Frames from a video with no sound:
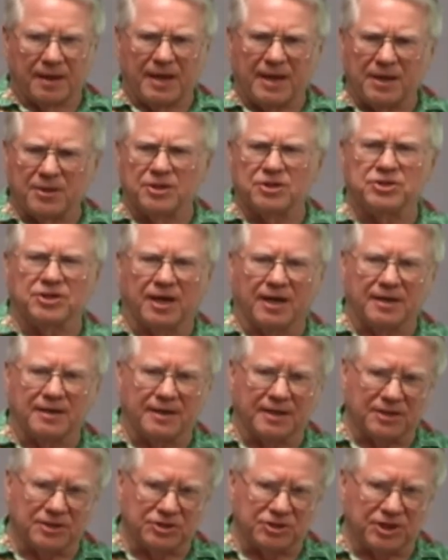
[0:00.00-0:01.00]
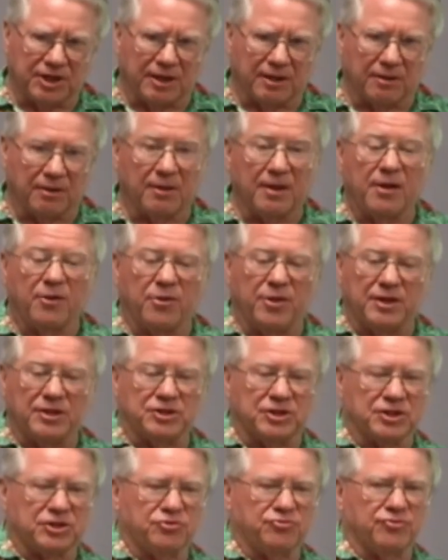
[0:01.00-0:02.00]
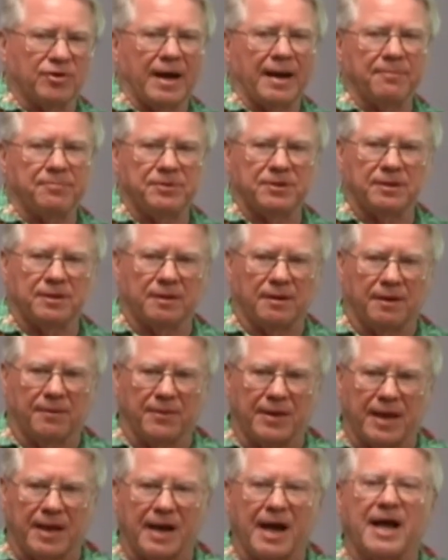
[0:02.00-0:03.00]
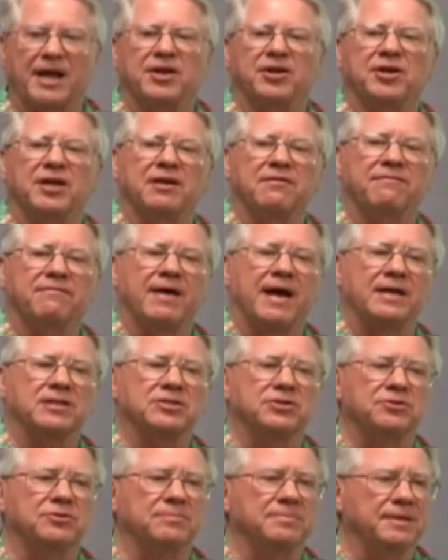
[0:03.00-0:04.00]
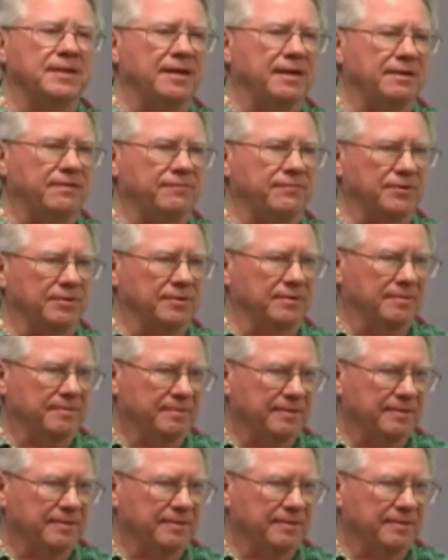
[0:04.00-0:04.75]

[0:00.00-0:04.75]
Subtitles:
in the shotgun shell than just dropped on that. I could get faster behavior.